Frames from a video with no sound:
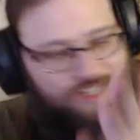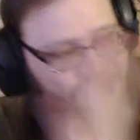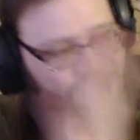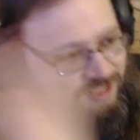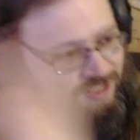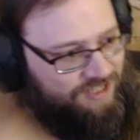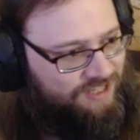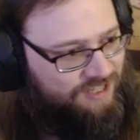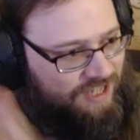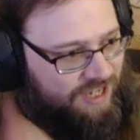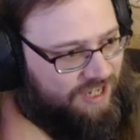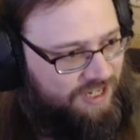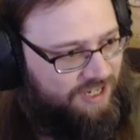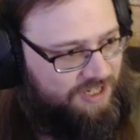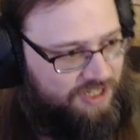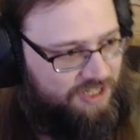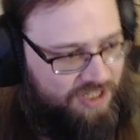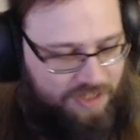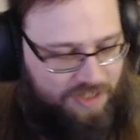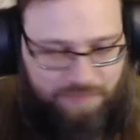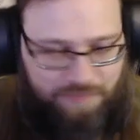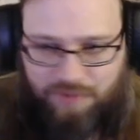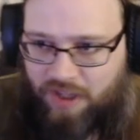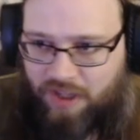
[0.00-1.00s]
You can
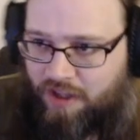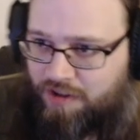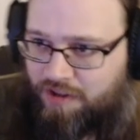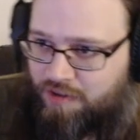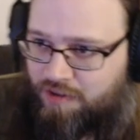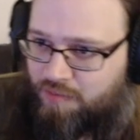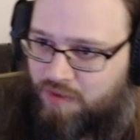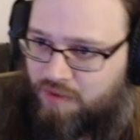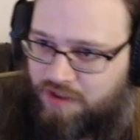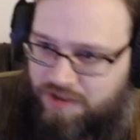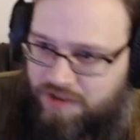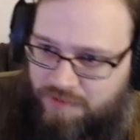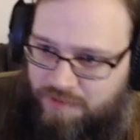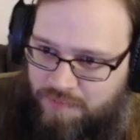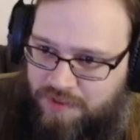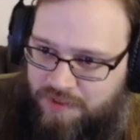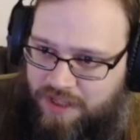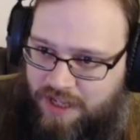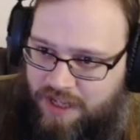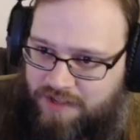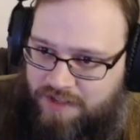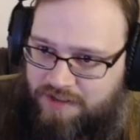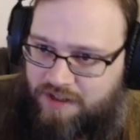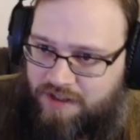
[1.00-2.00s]
hit up the other ones, but
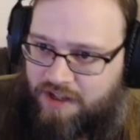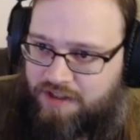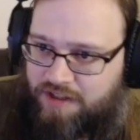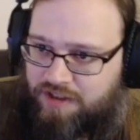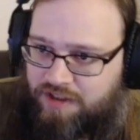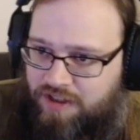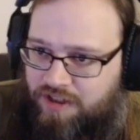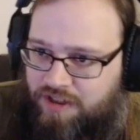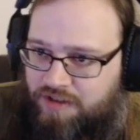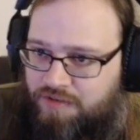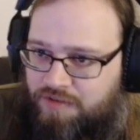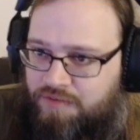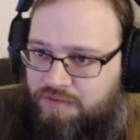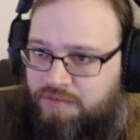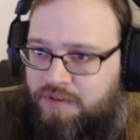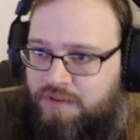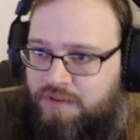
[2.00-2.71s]
that's on you.